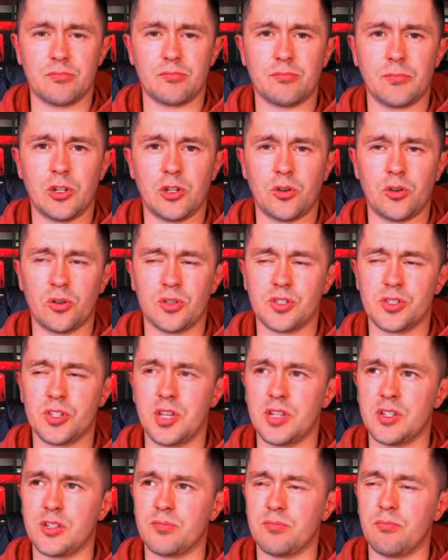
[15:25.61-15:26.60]

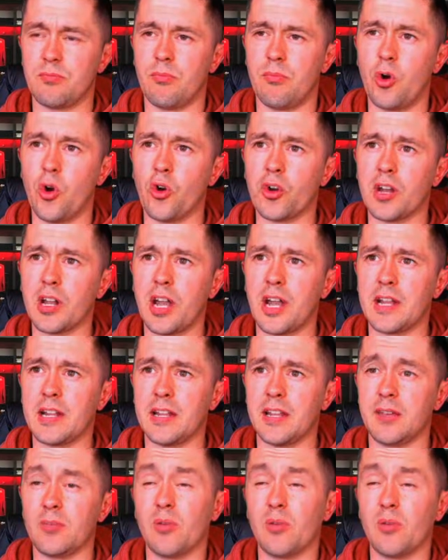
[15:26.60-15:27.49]
Is more than likely.